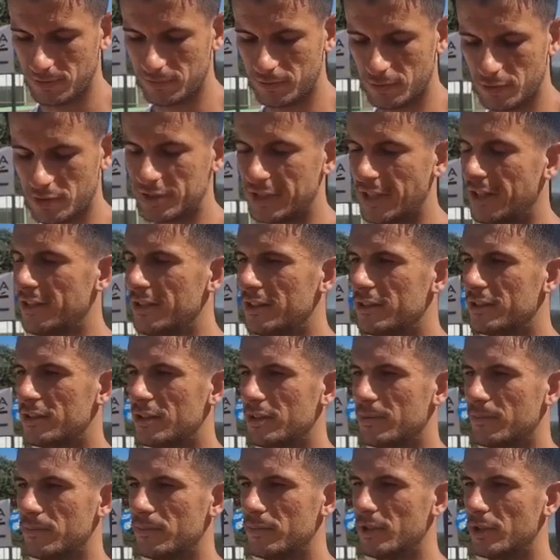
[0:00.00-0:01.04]
for tennis,
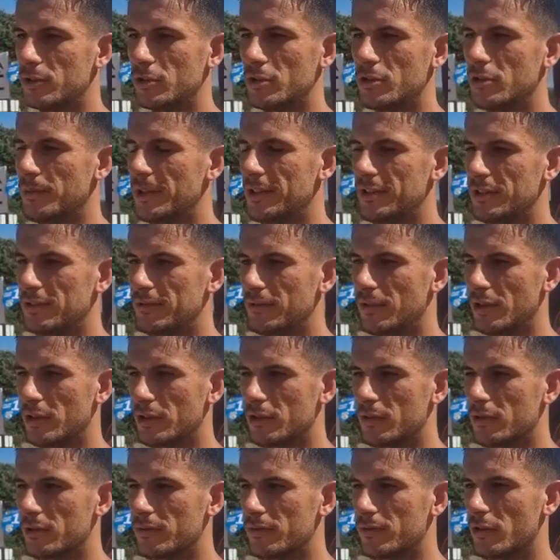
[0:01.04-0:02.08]
the tournament is very
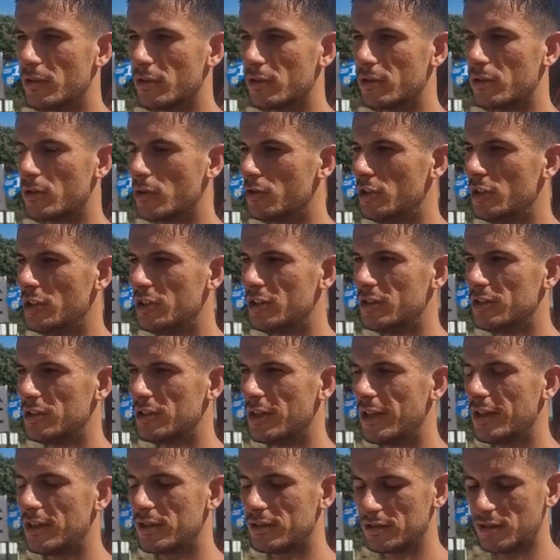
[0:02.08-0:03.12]
good for
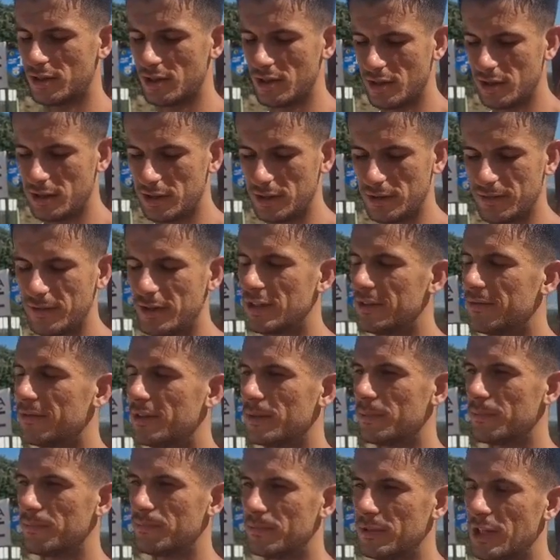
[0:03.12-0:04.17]
conditions. Like, even if
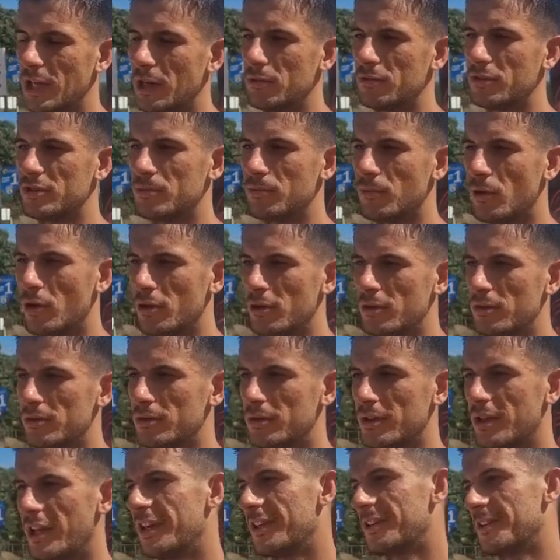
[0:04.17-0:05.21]
the town is small,
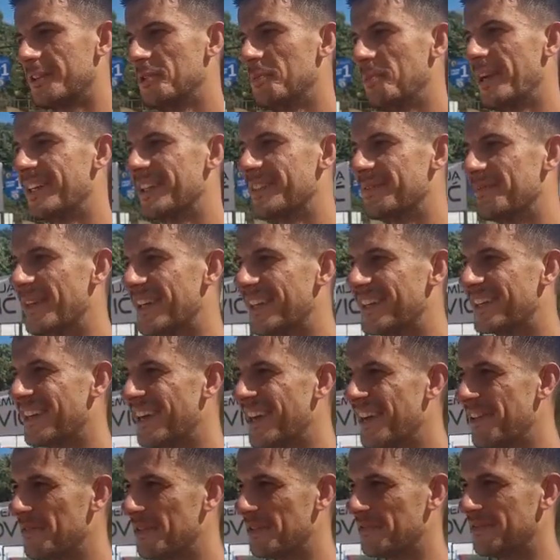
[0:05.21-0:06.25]
like, you make it big
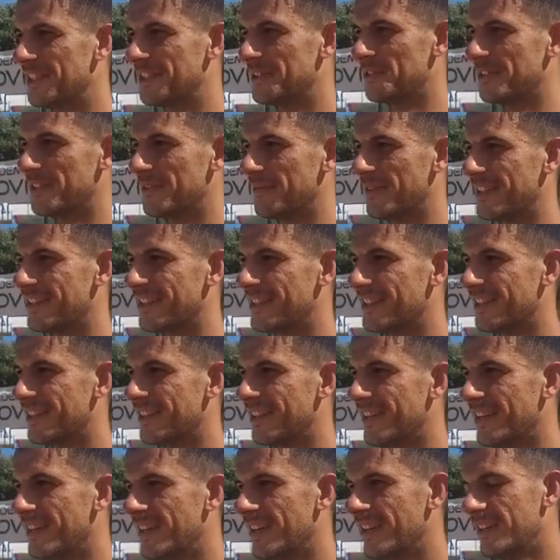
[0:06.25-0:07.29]
with the tournament.
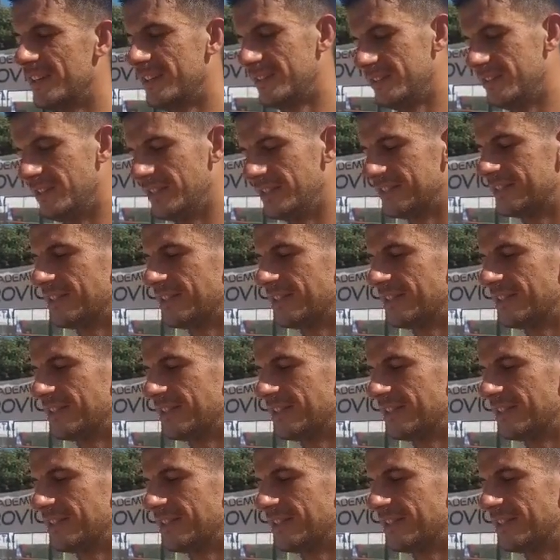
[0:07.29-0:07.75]
There